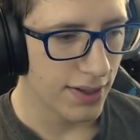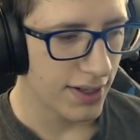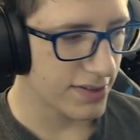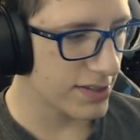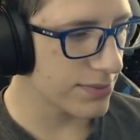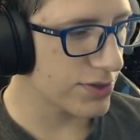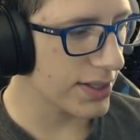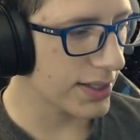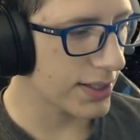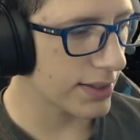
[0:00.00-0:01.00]
It seems
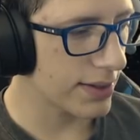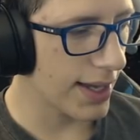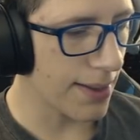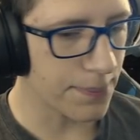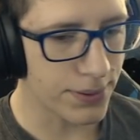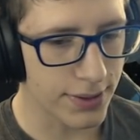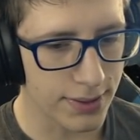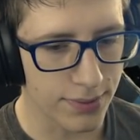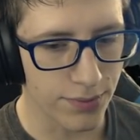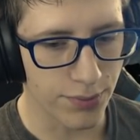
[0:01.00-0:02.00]
like that
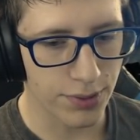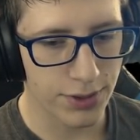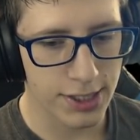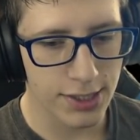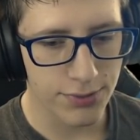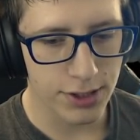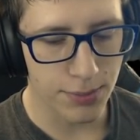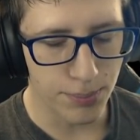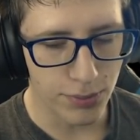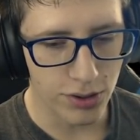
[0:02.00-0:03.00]
when we did it with the
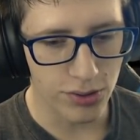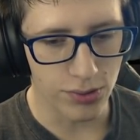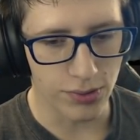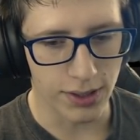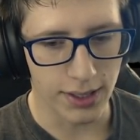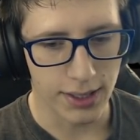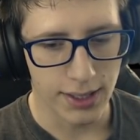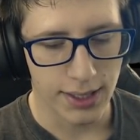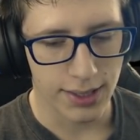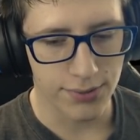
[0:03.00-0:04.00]
moon,
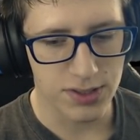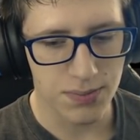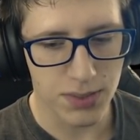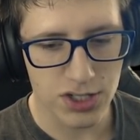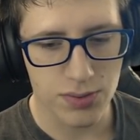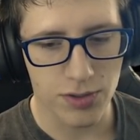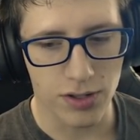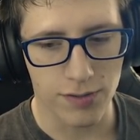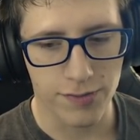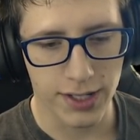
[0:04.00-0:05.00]
it was much more
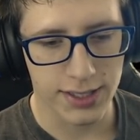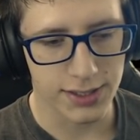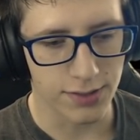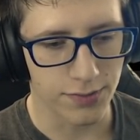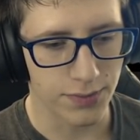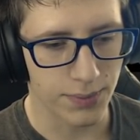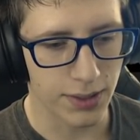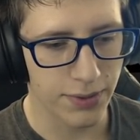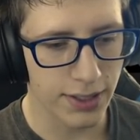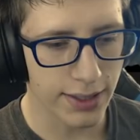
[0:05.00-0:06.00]
effective.
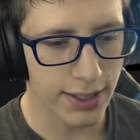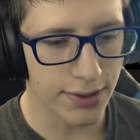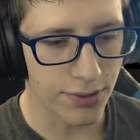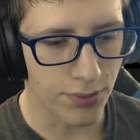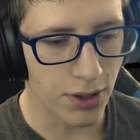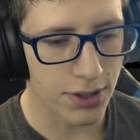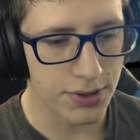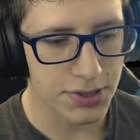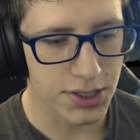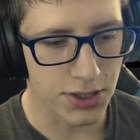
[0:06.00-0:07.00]
Maybe a lot of the water
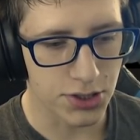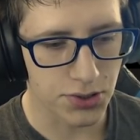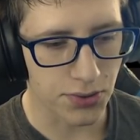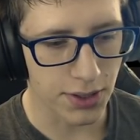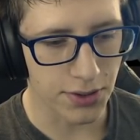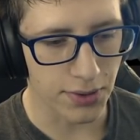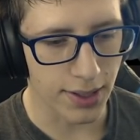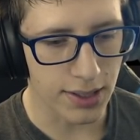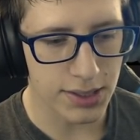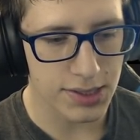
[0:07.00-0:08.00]
is destroyed or
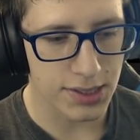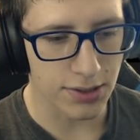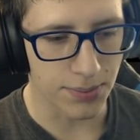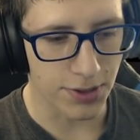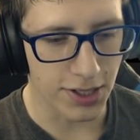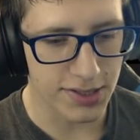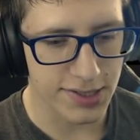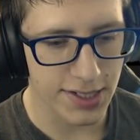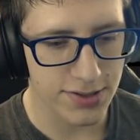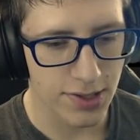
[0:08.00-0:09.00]
lost in the
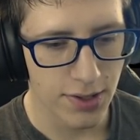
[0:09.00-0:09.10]
process,